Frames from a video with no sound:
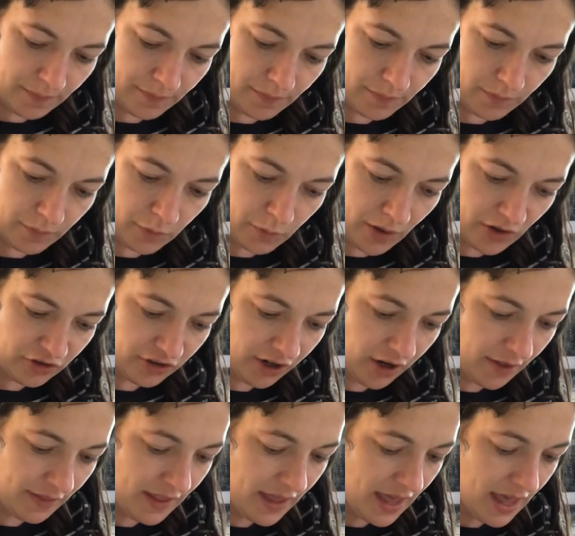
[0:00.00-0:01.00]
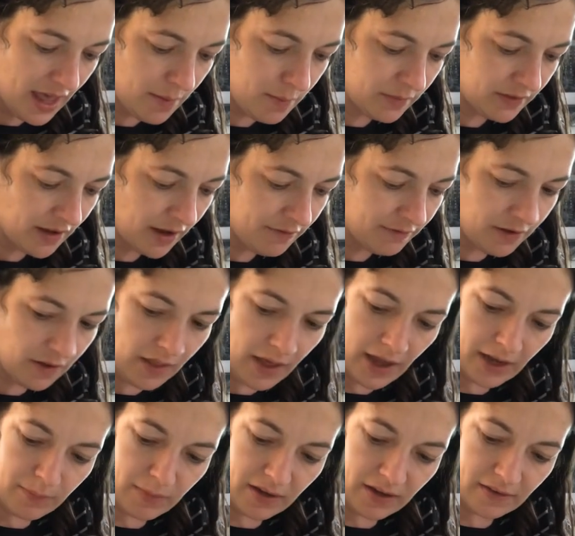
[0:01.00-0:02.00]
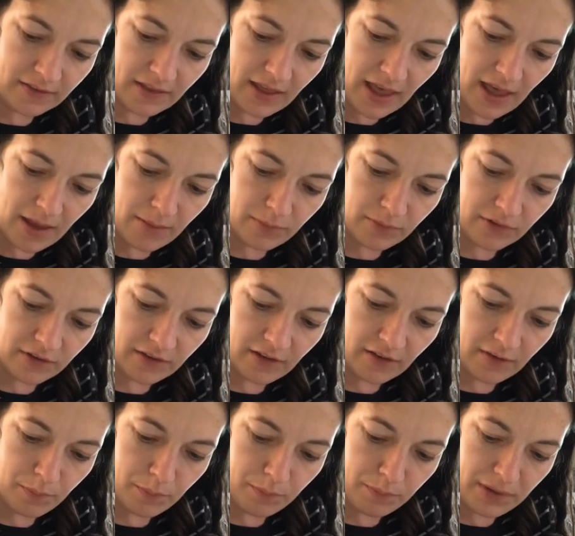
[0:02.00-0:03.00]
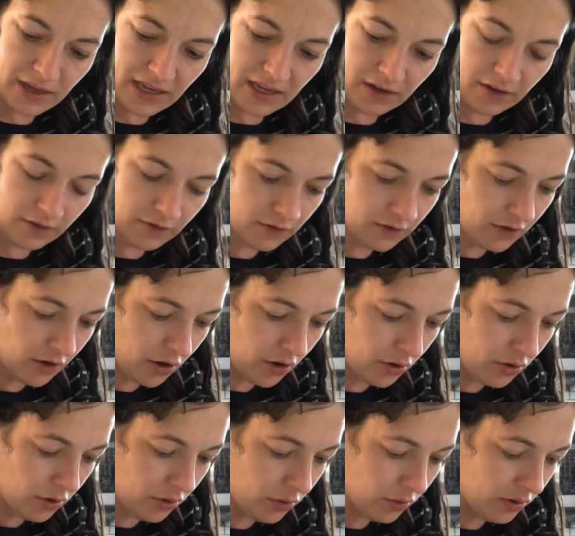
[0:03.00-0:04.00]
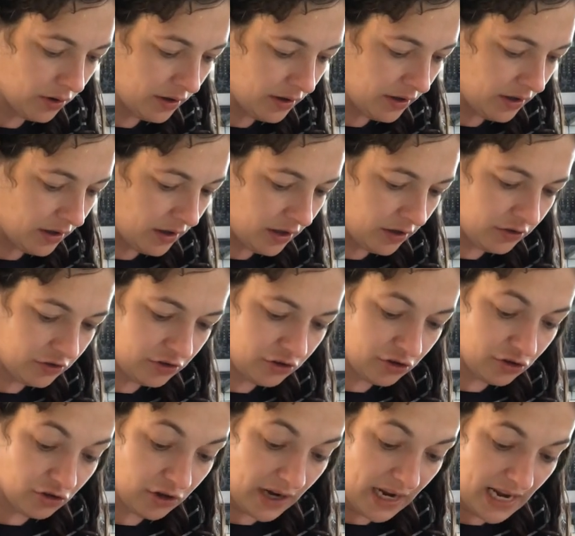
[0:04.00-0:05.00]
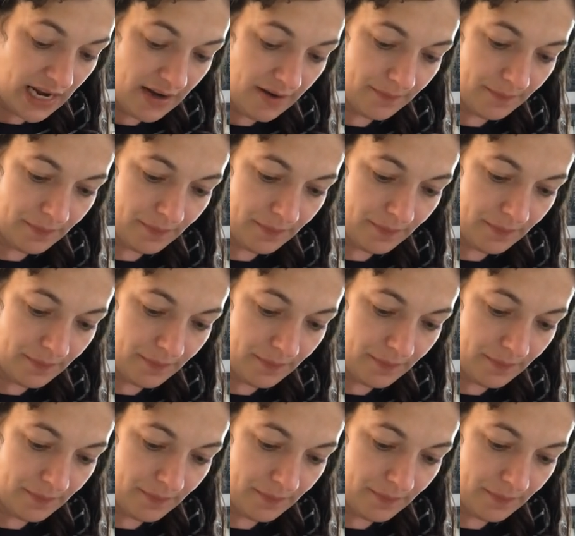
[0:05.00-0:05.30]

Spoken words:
especially on the M's, I feel like, because the M's, since being so straight,